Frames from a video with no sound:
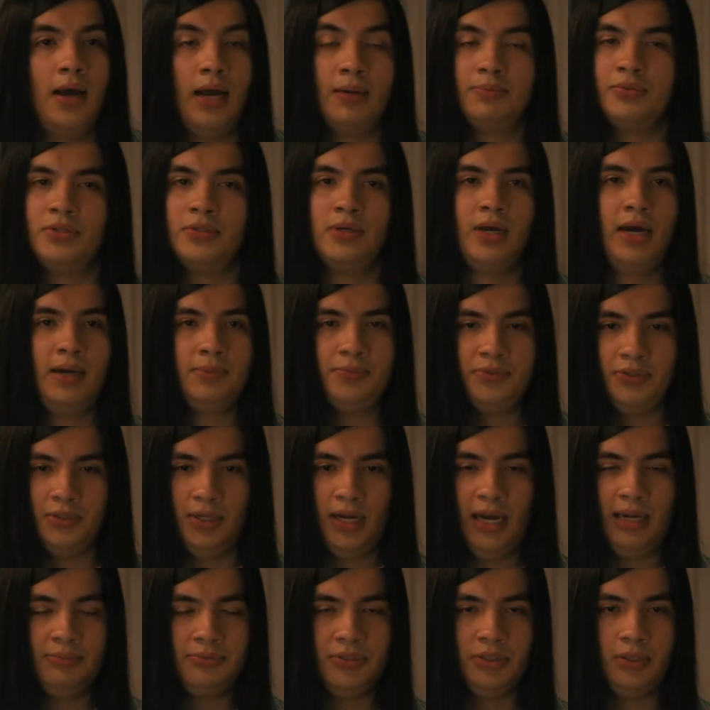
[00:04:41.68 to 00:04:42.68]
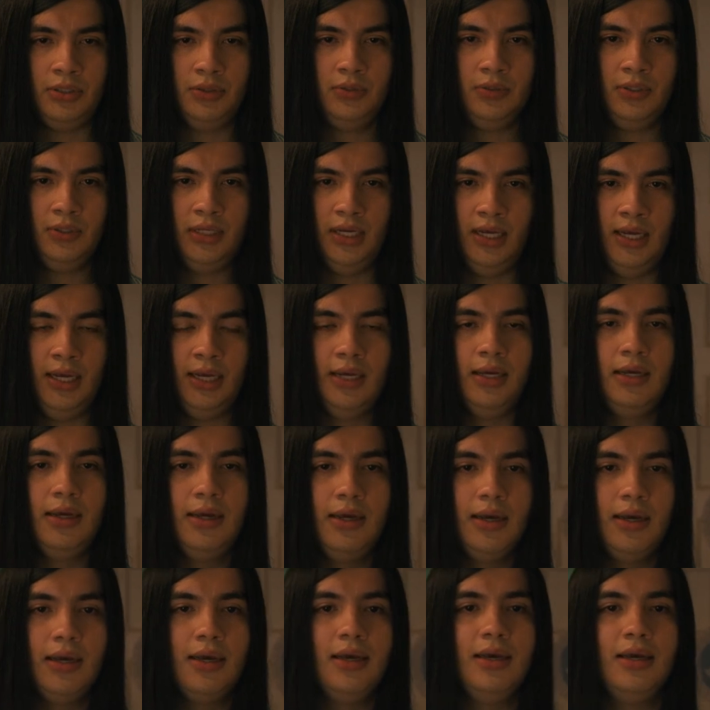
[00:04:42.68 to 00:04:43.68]
Abs abs absolutely.
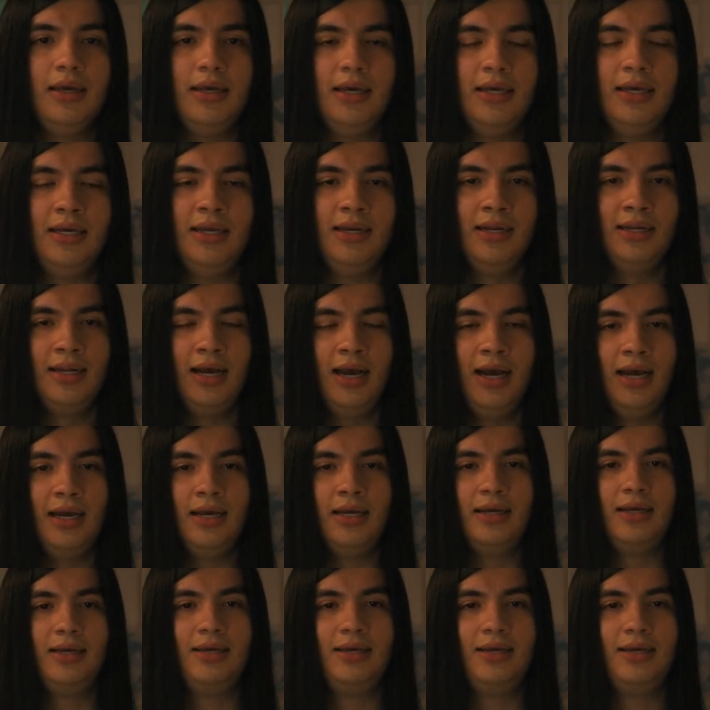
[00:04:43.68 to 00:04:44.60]
Eden, I...